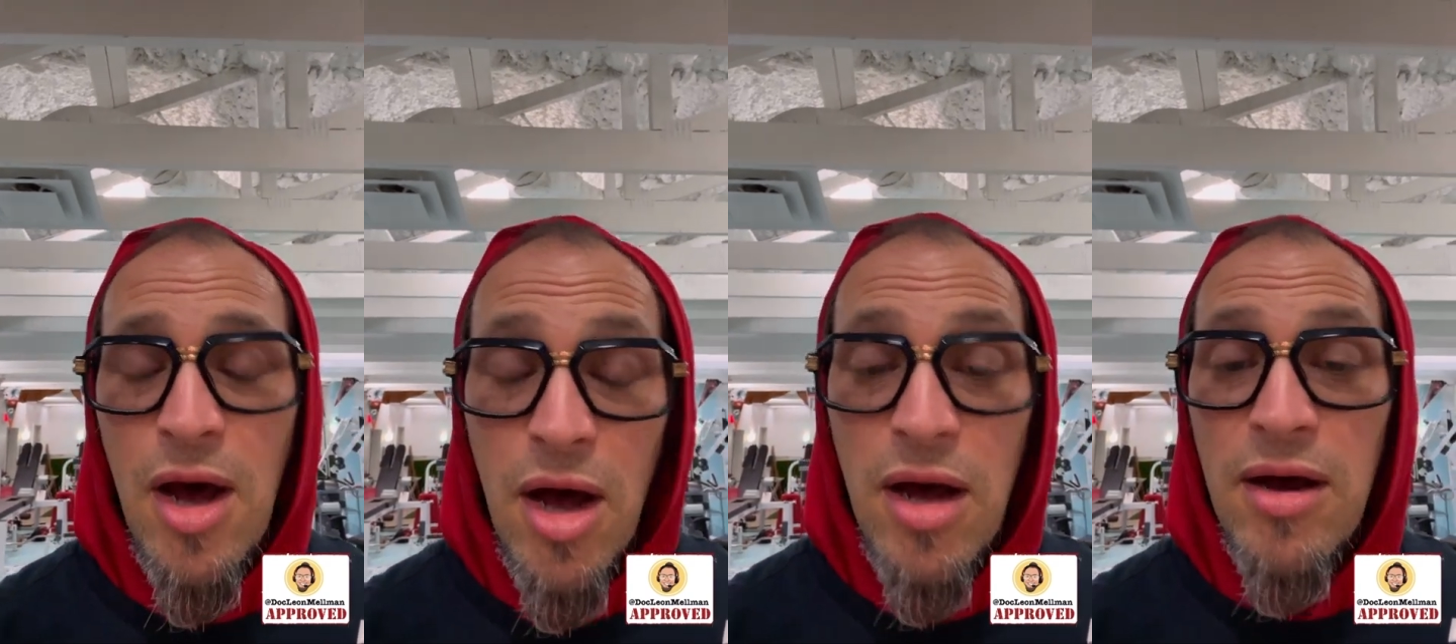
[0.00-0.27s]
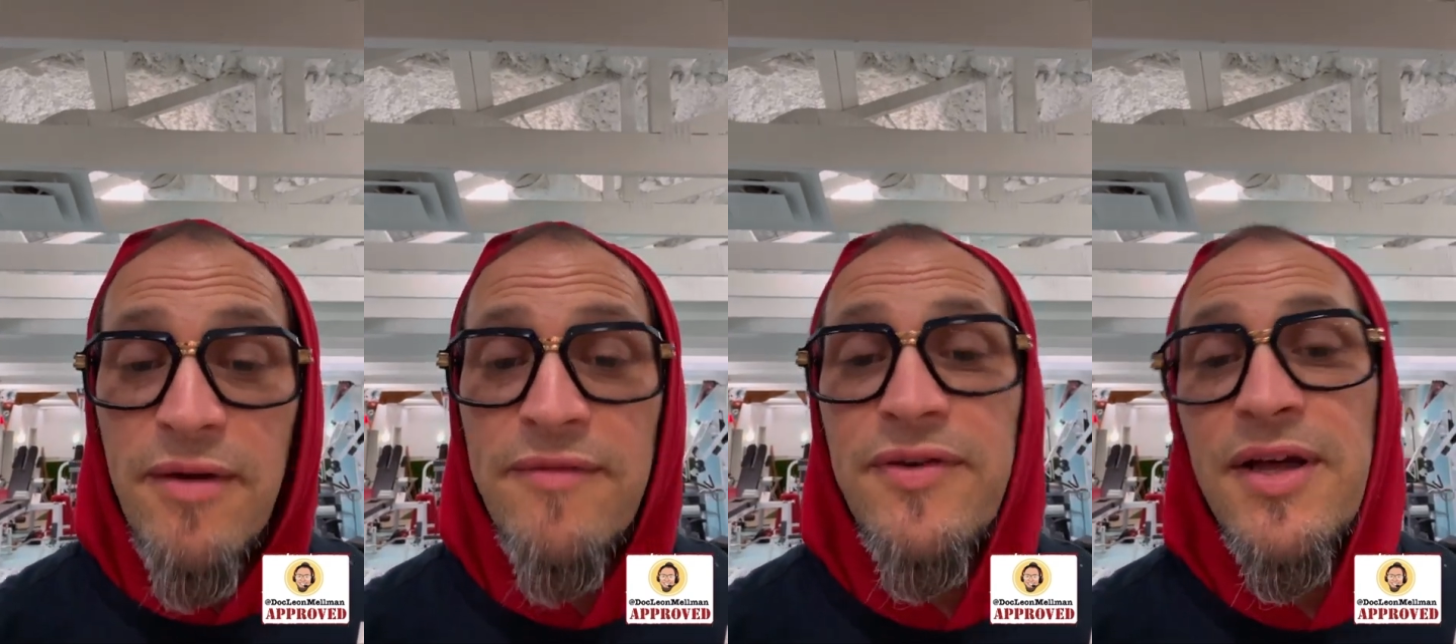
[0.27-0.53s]

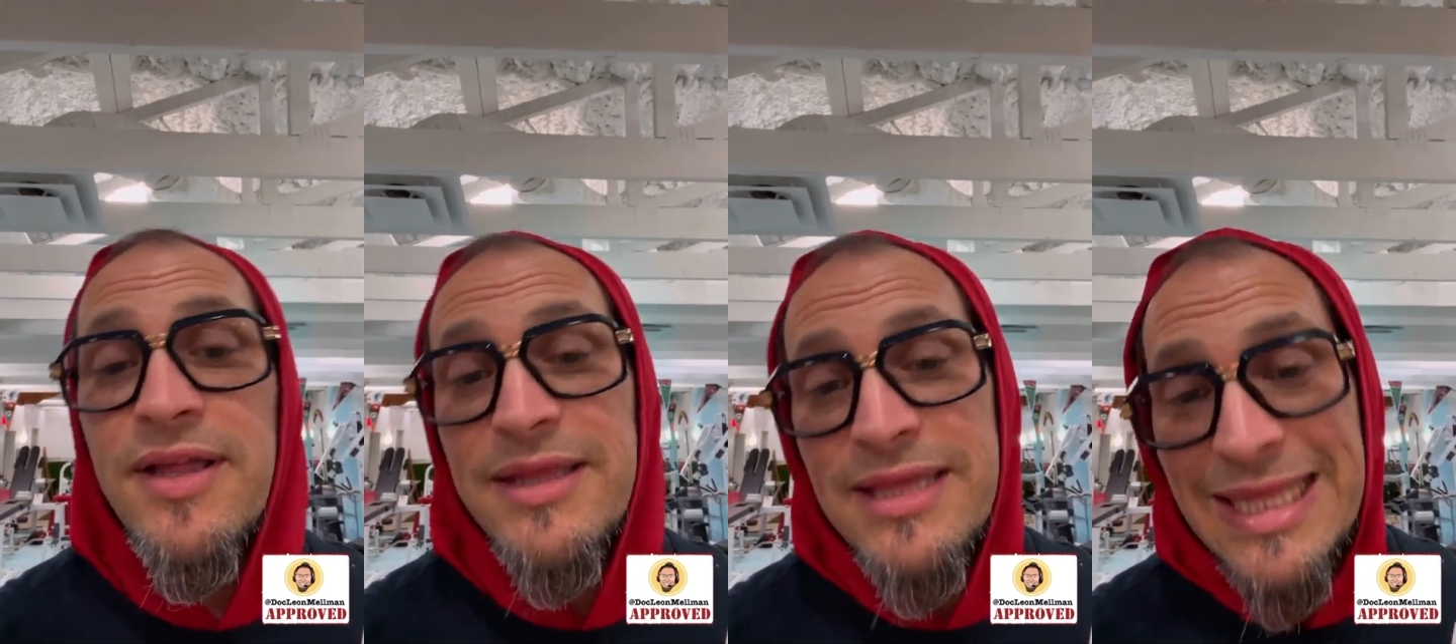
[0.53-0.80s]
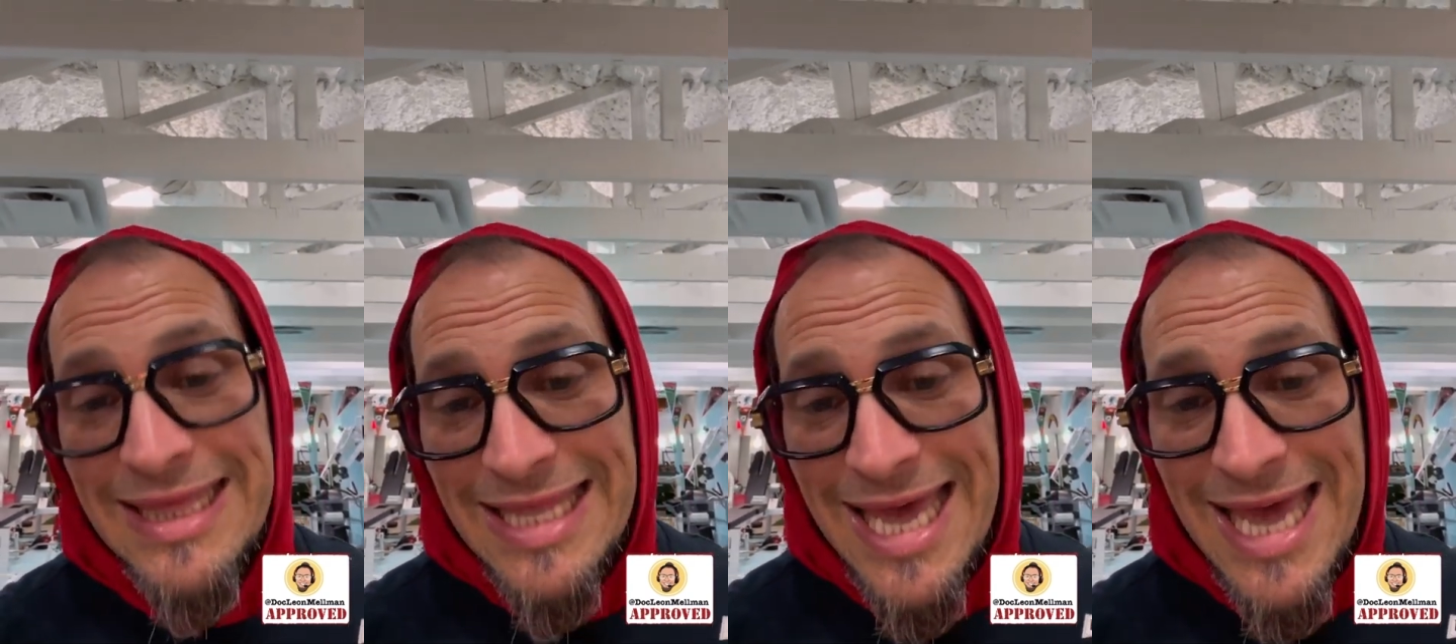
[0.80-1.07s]
of
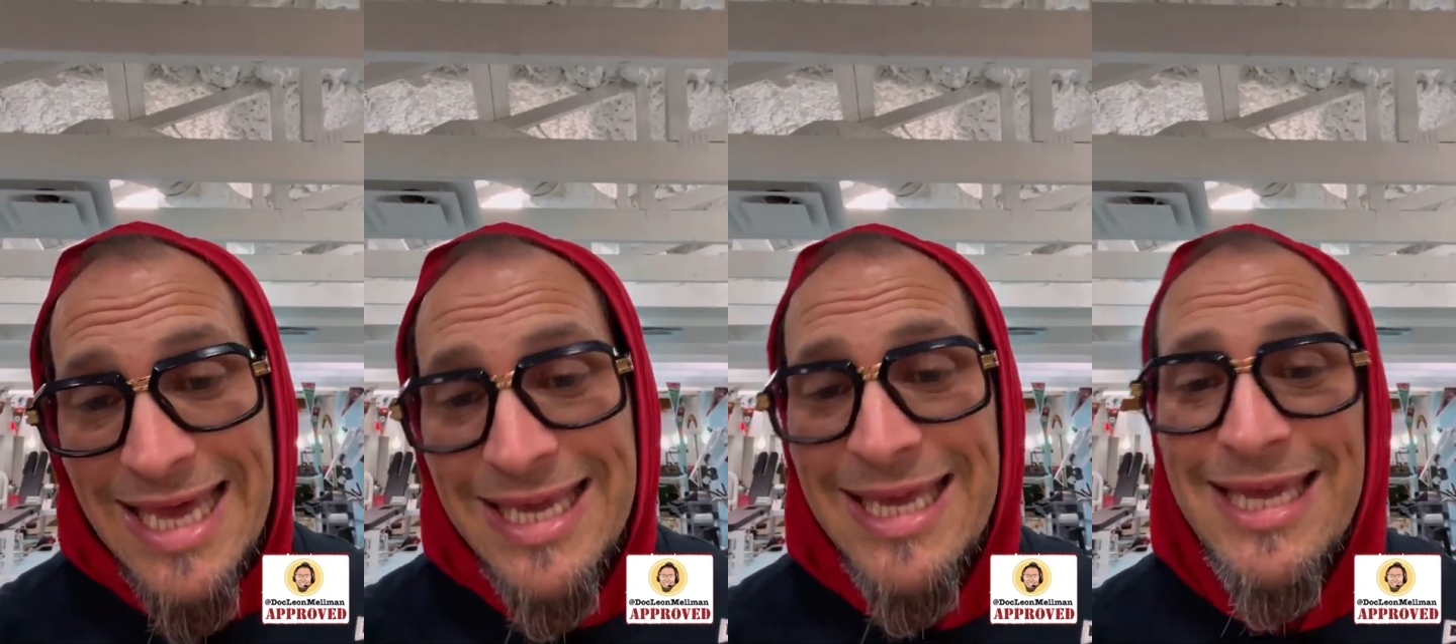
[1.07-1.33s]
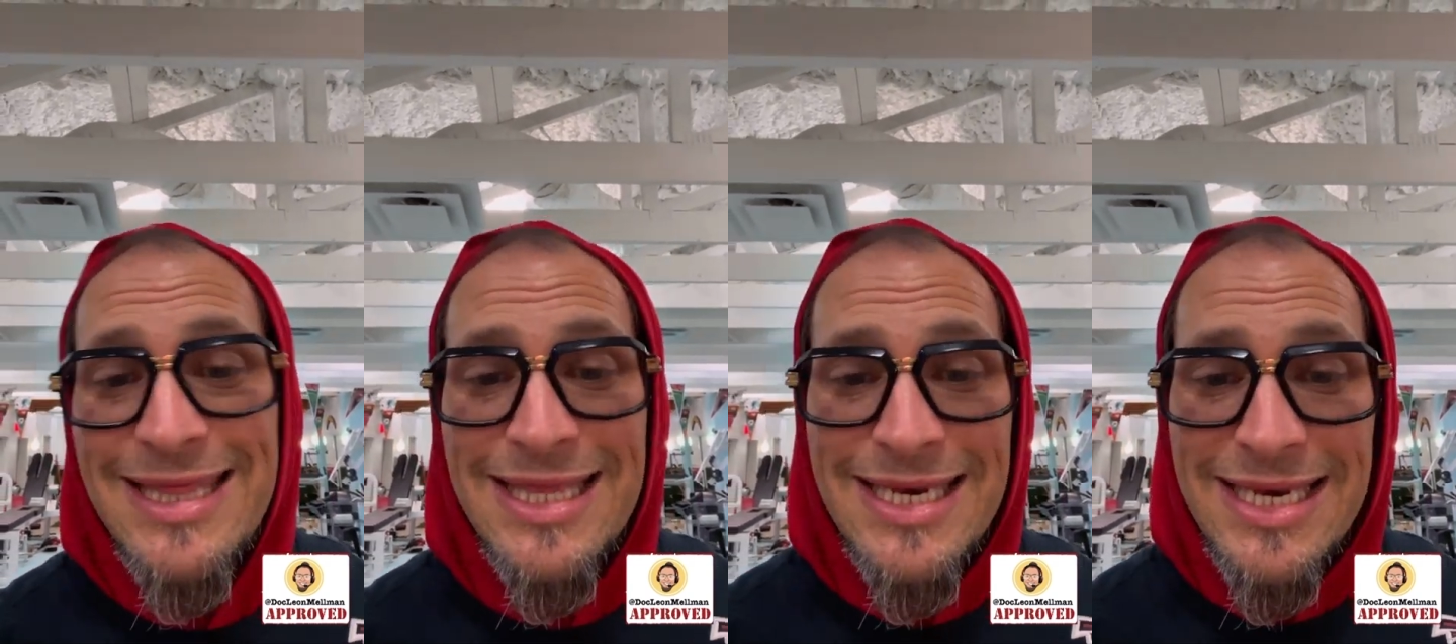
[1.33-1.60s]
the leg,
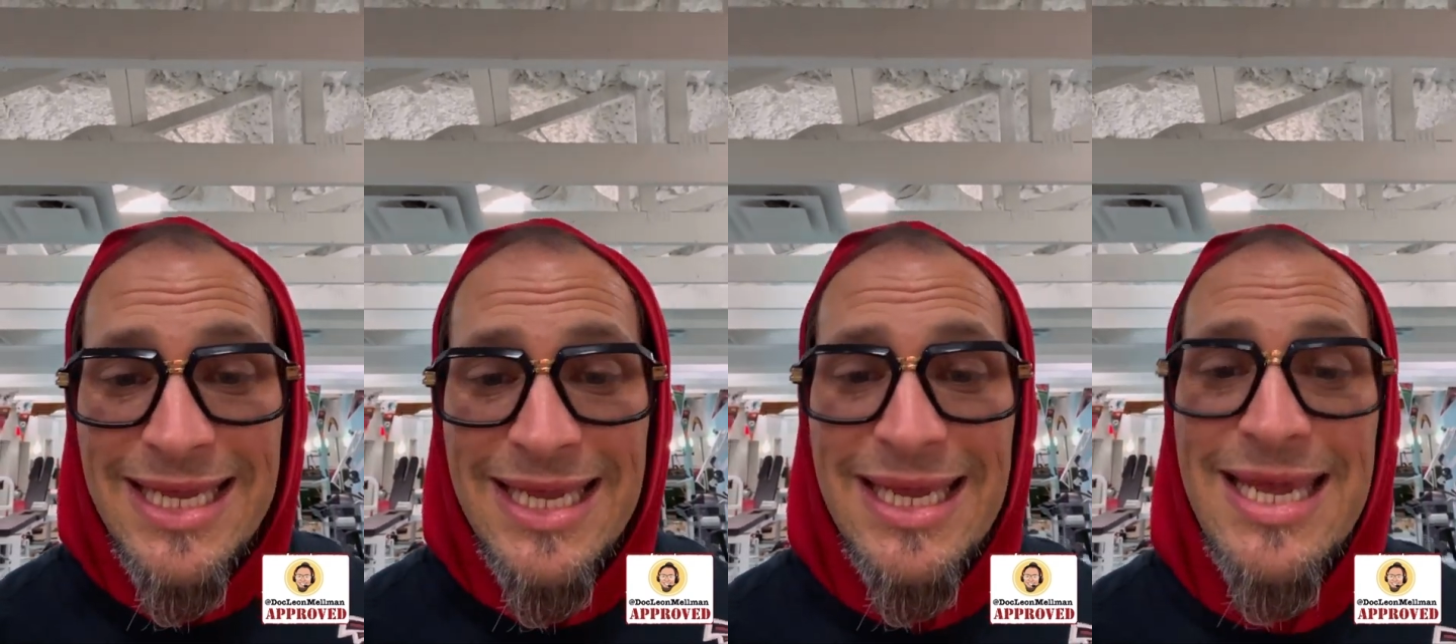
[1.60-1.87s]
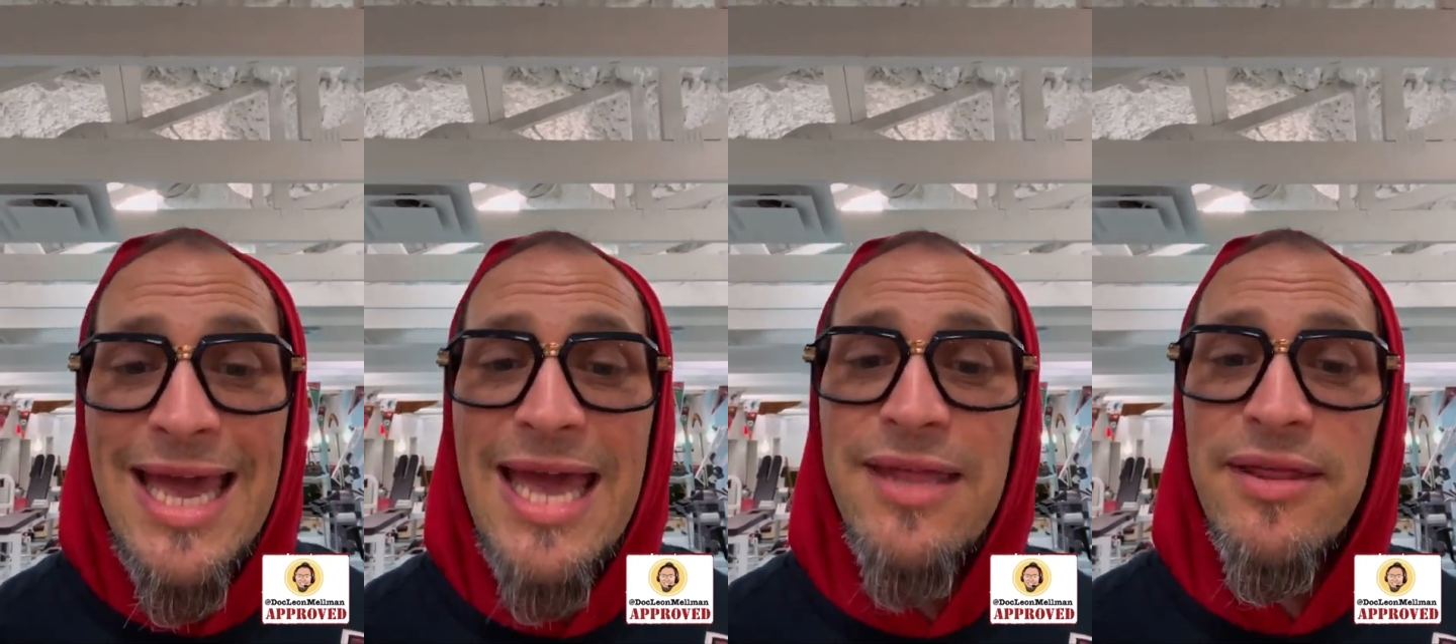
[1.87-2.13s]
the
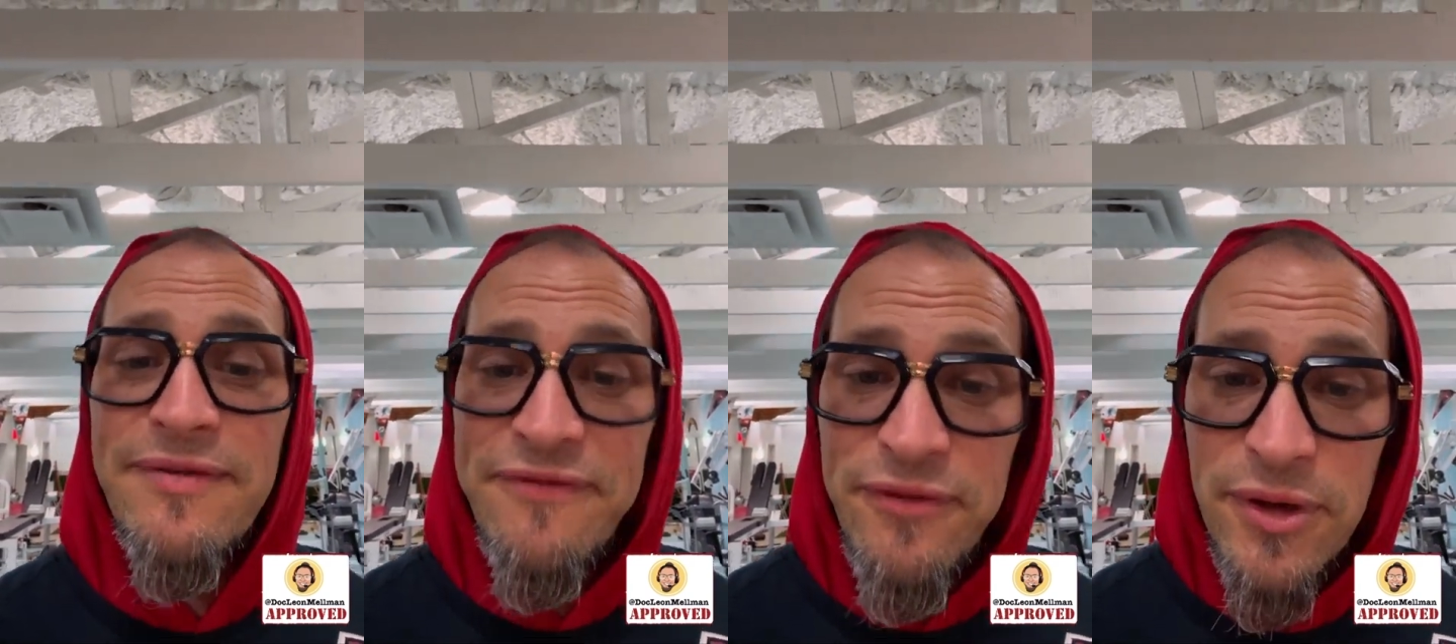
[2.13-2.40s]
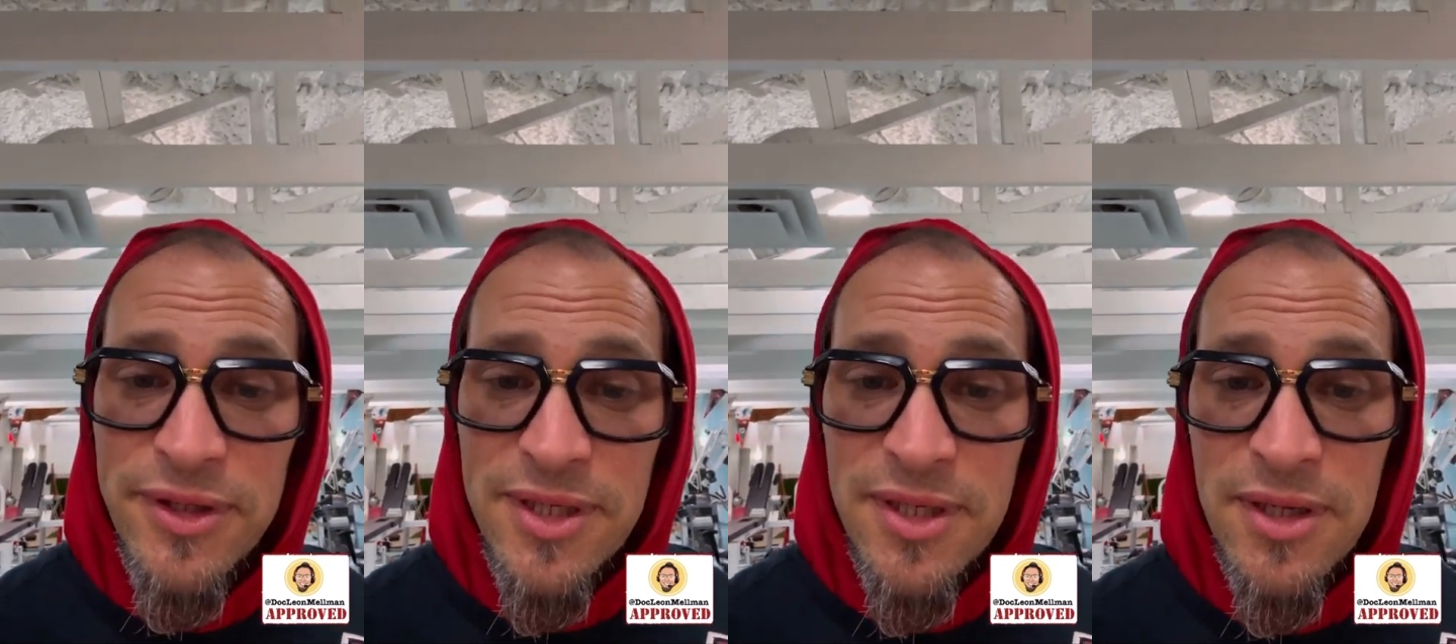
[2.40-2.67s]
knee, and the
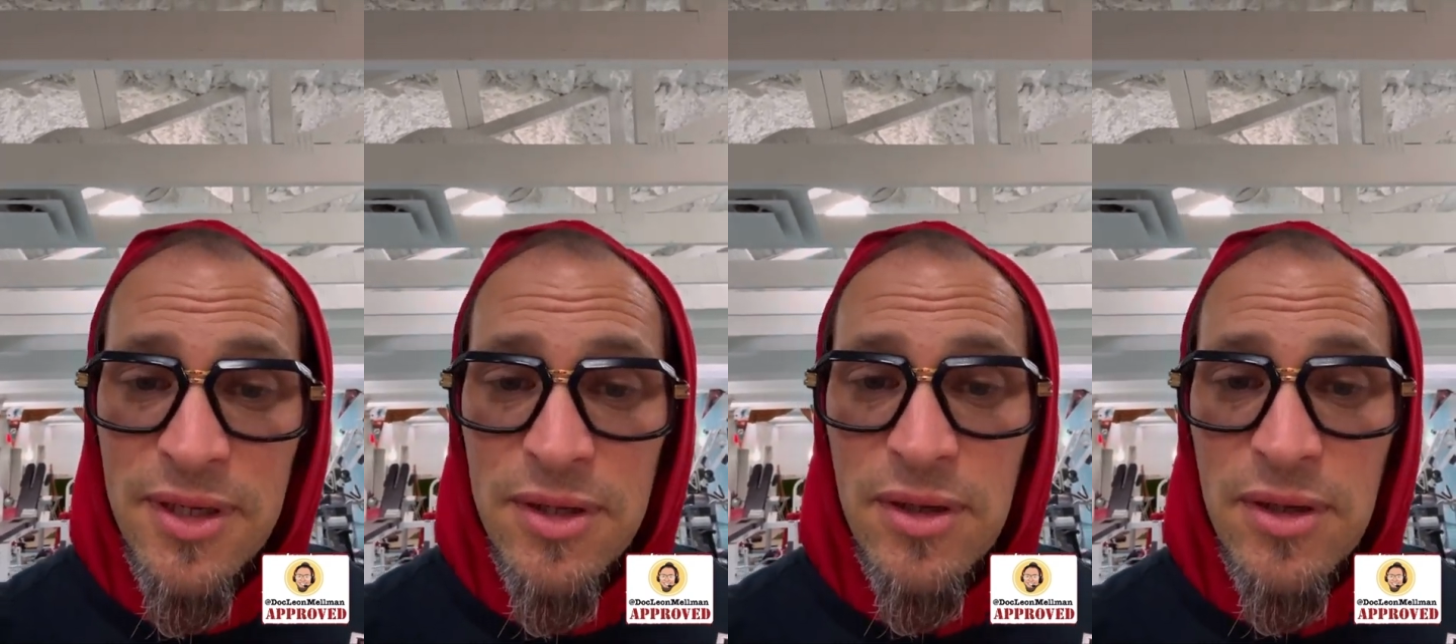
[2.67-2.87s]
foot